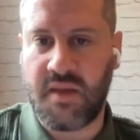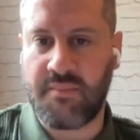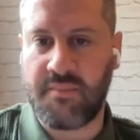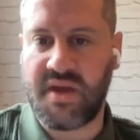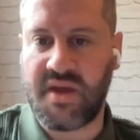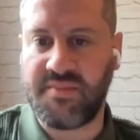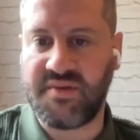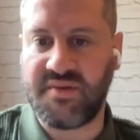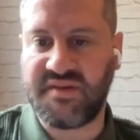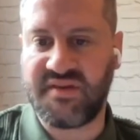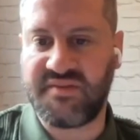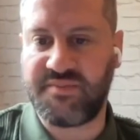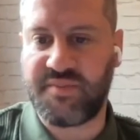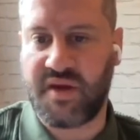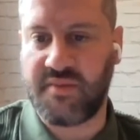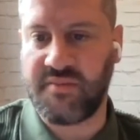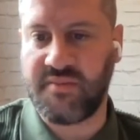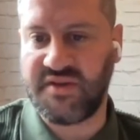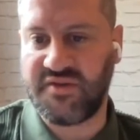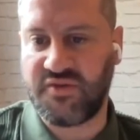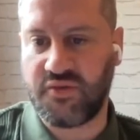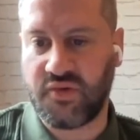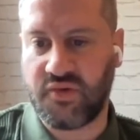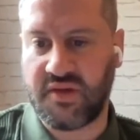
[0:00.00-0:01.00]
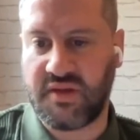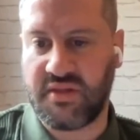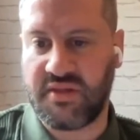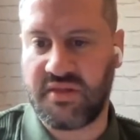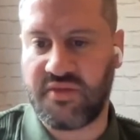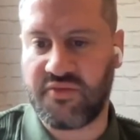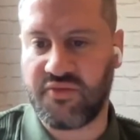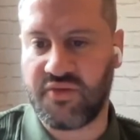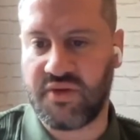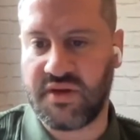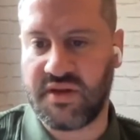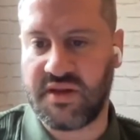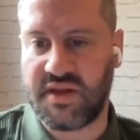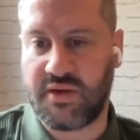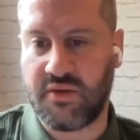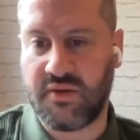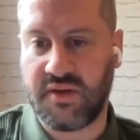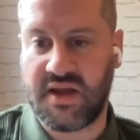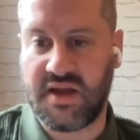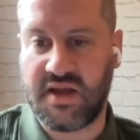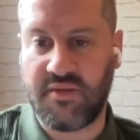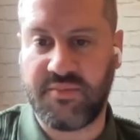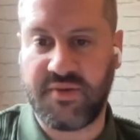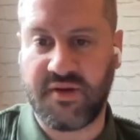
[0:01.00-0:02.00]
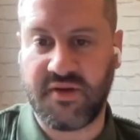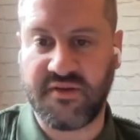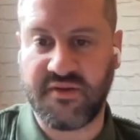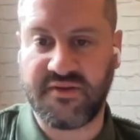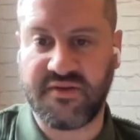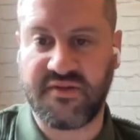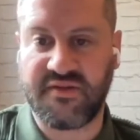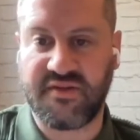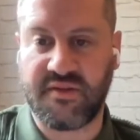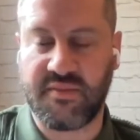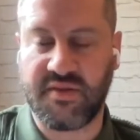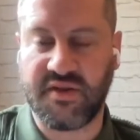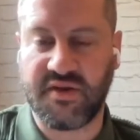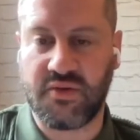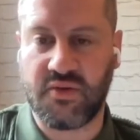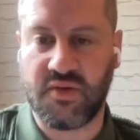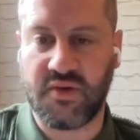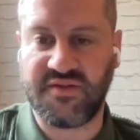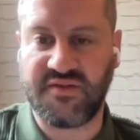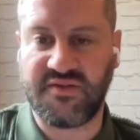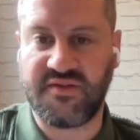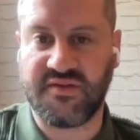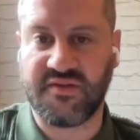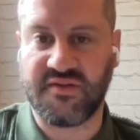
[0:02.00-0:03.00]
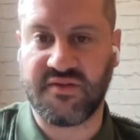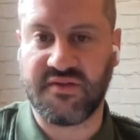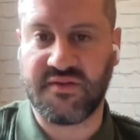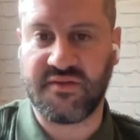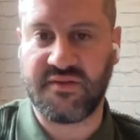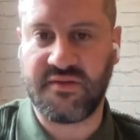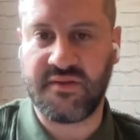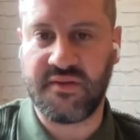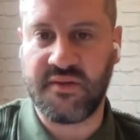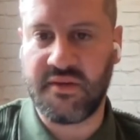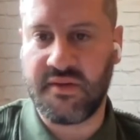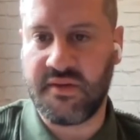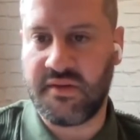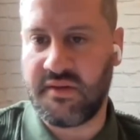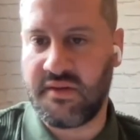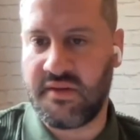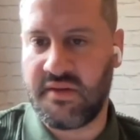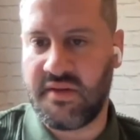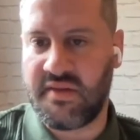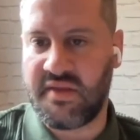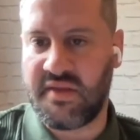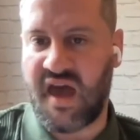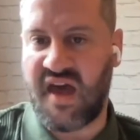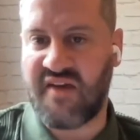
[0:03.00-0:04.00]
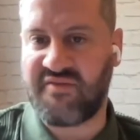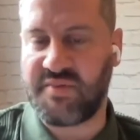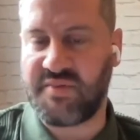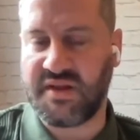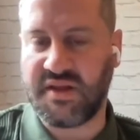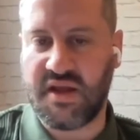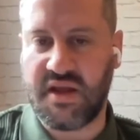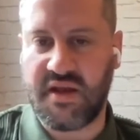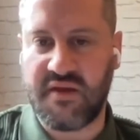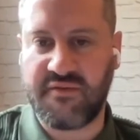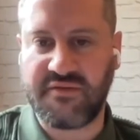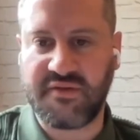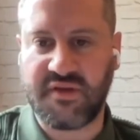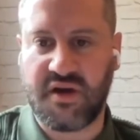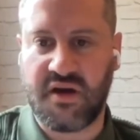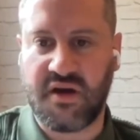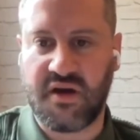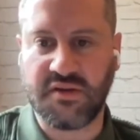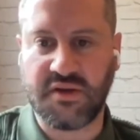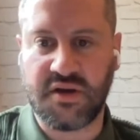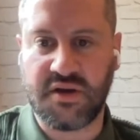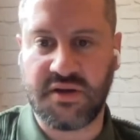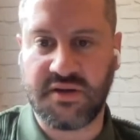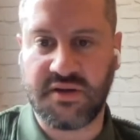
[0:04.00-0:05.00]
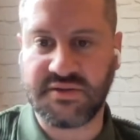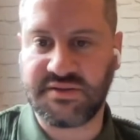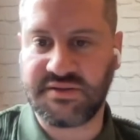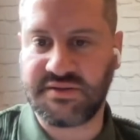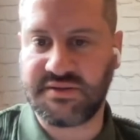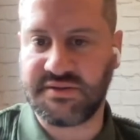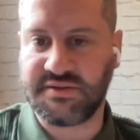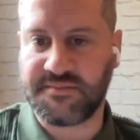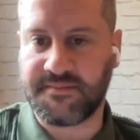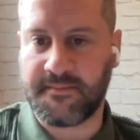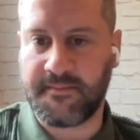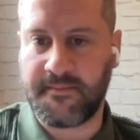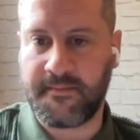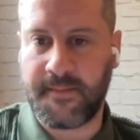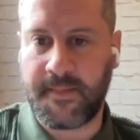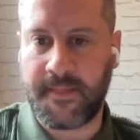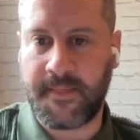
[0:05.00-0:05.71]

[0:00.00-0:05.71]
And maybe just by me talking through it, that will help answer some of the questions that have been left unasked.